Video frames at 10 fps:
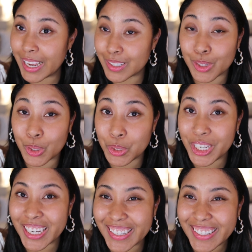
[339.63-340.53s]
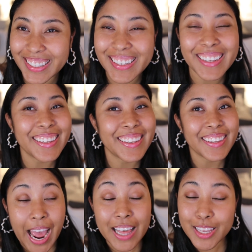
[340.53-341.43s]
as a lotion.
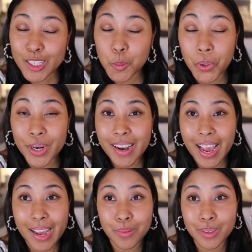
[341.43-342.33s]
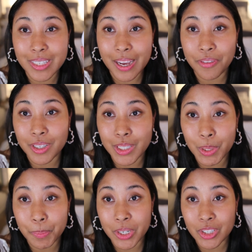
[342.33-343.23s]
At this point, I will
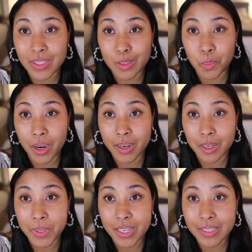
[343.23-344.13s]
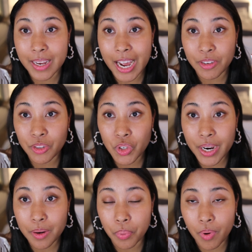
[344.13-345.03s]
definitely repurchase this product because I haven't
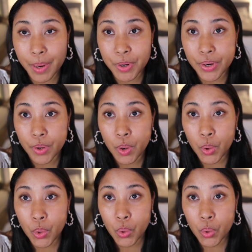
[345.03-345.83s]
tried a primer